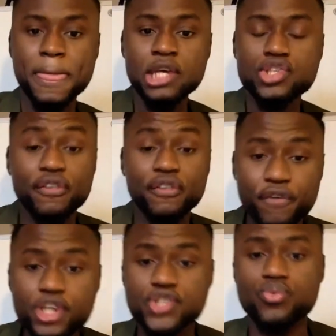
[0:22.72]
So the
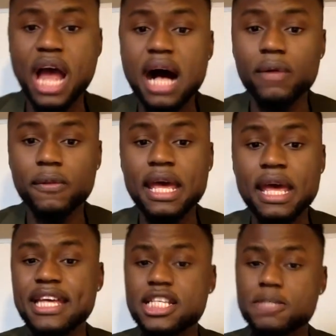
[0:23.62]
first route
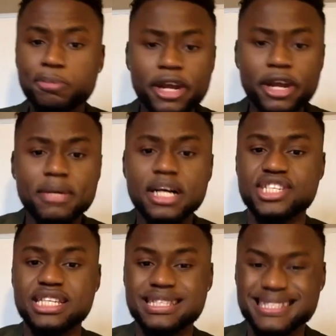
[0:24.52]
is pretty
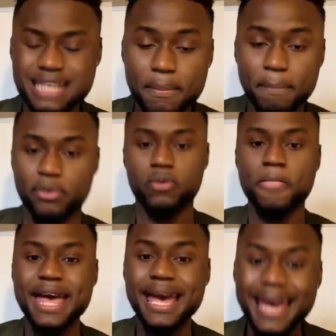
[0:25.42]
much simple.
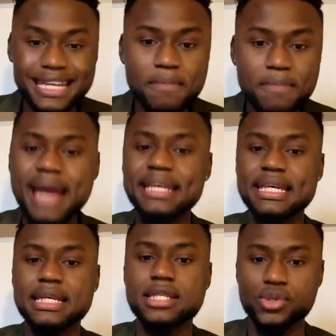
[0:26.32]
Anybody
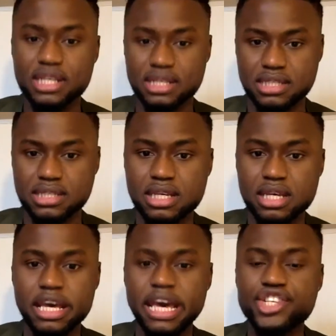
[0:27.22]
can do this.
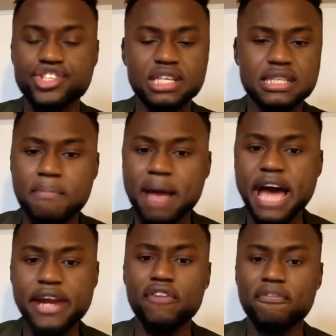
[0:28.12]
It's just a
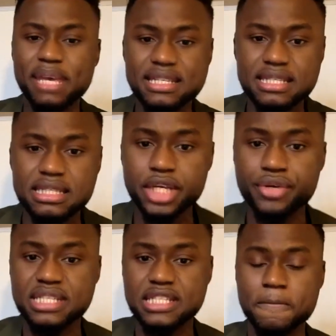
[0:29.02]
matter of being
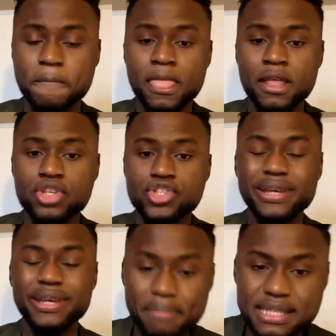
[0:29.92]
serious so
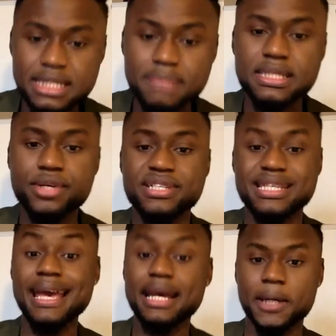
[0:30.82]
it can make some serious
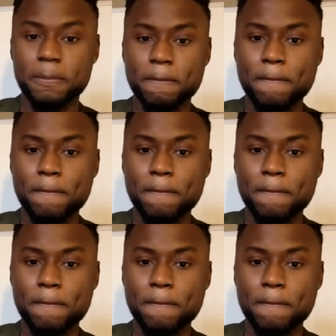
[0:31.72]
income.